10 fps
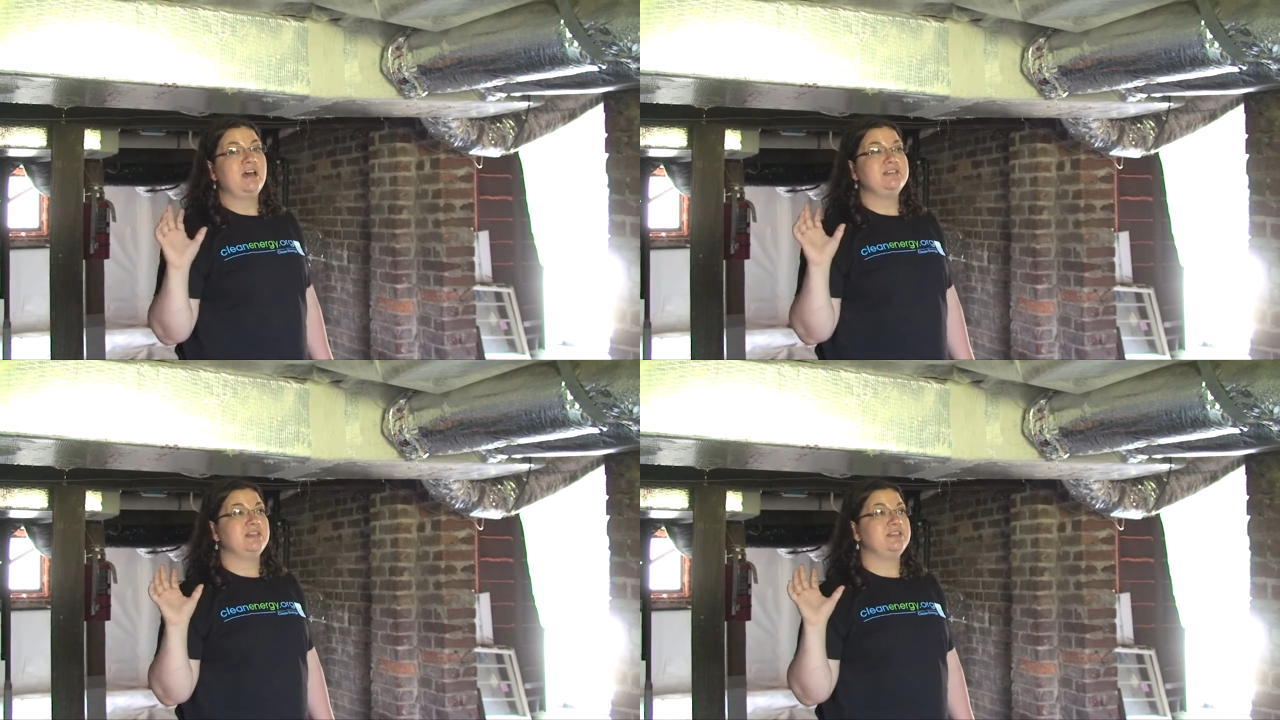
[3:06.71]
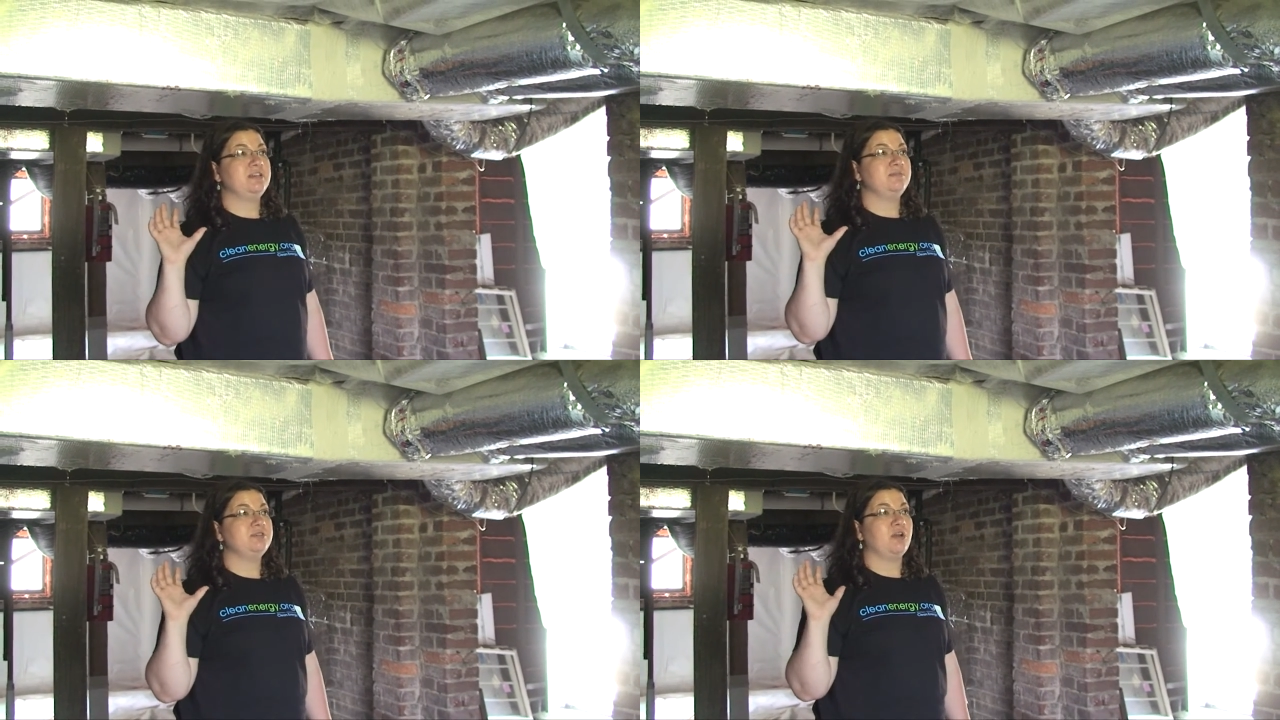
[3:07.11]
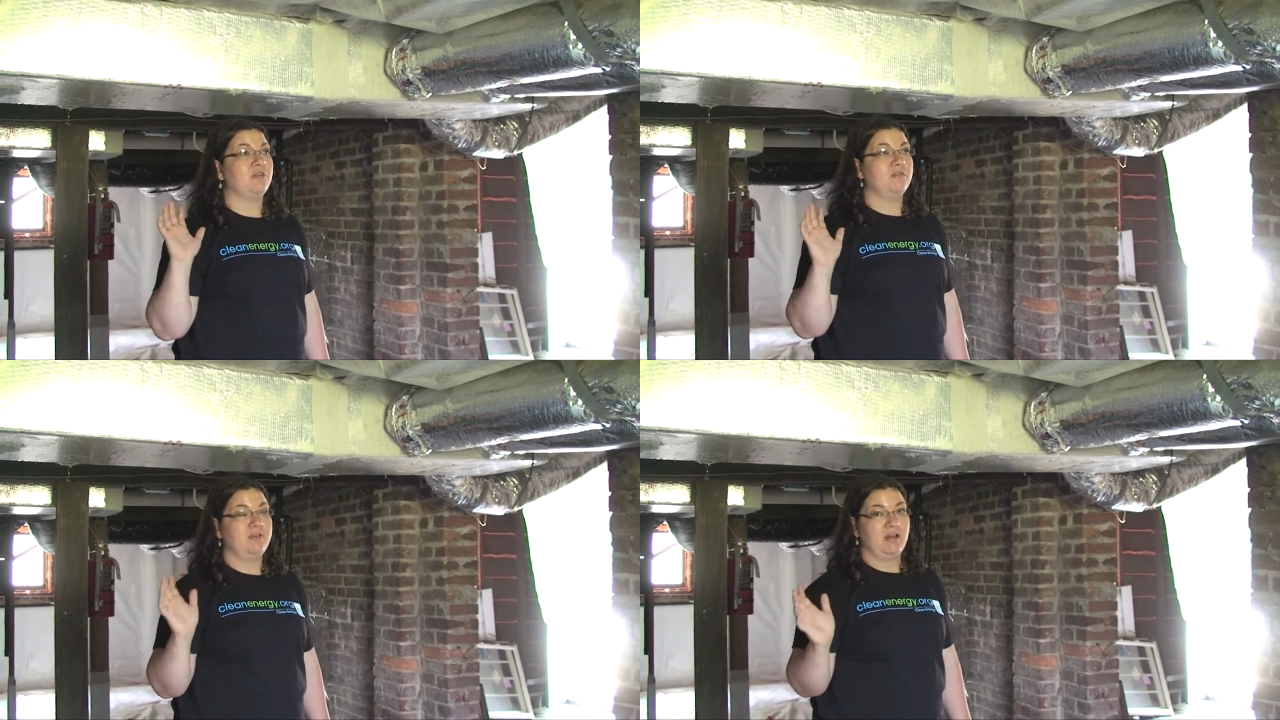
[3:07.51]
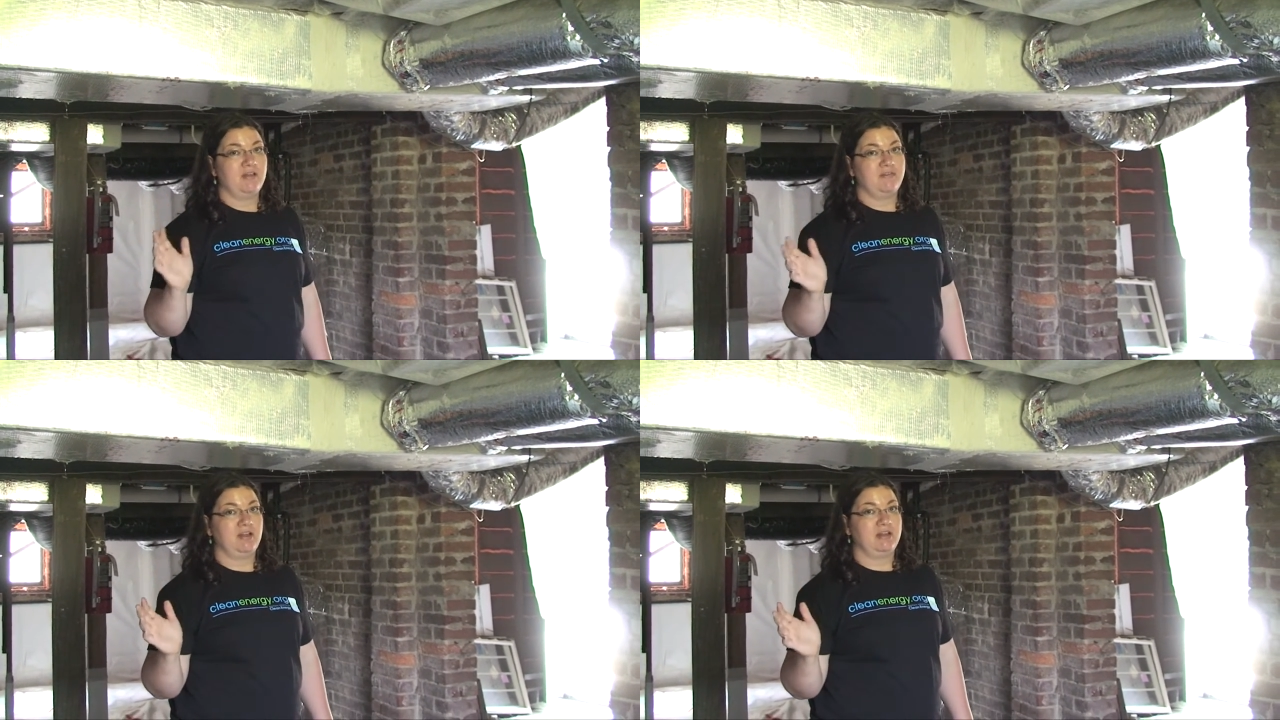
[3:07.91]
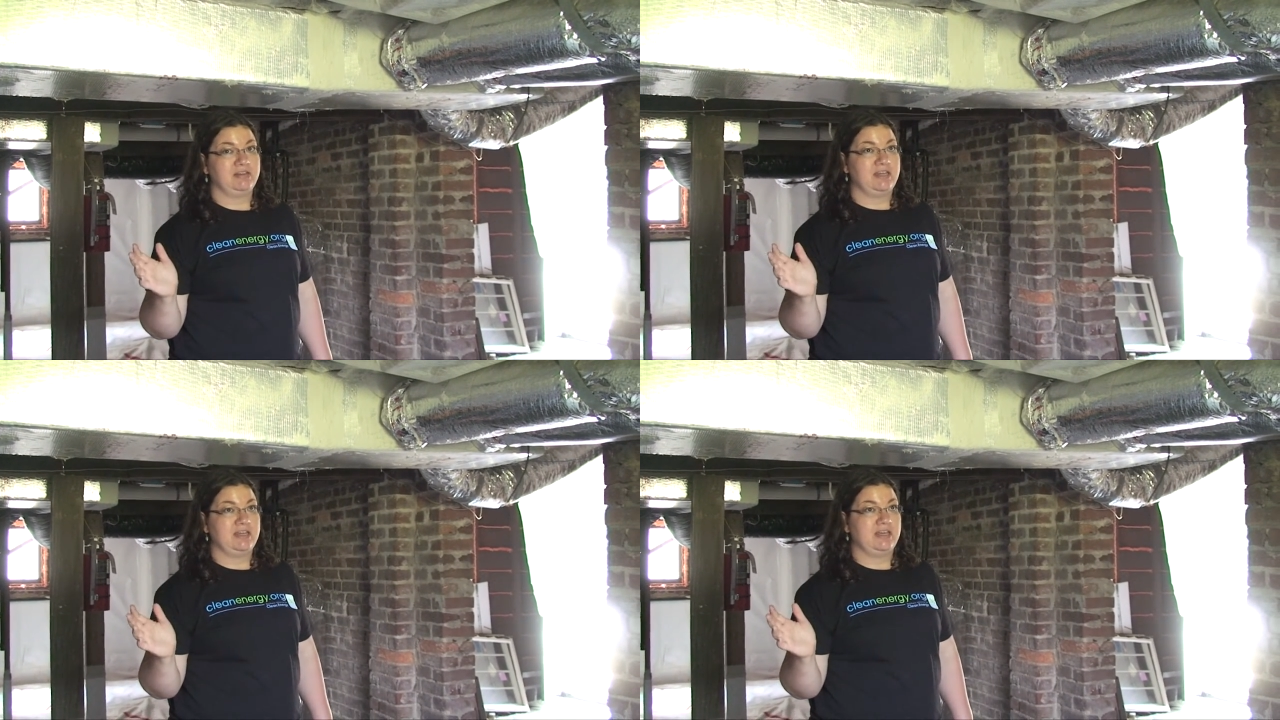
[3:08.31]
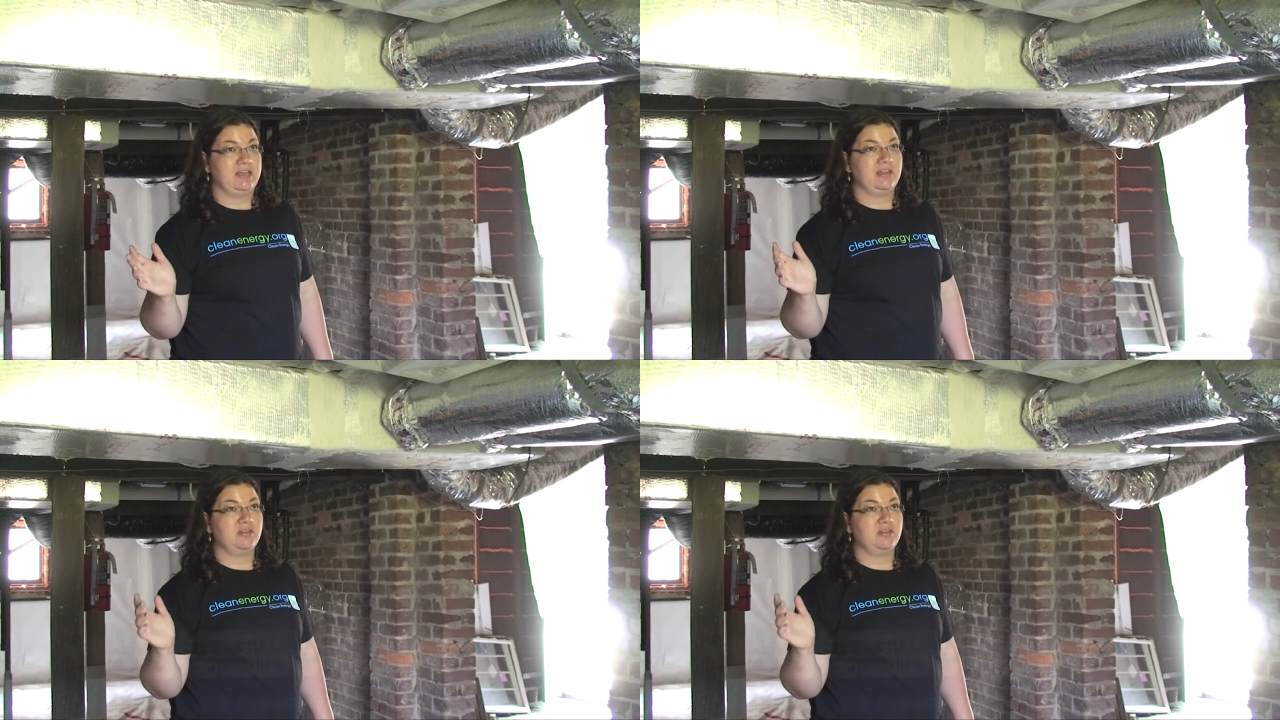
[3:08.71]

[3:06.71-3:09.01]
systems are very, very leaky.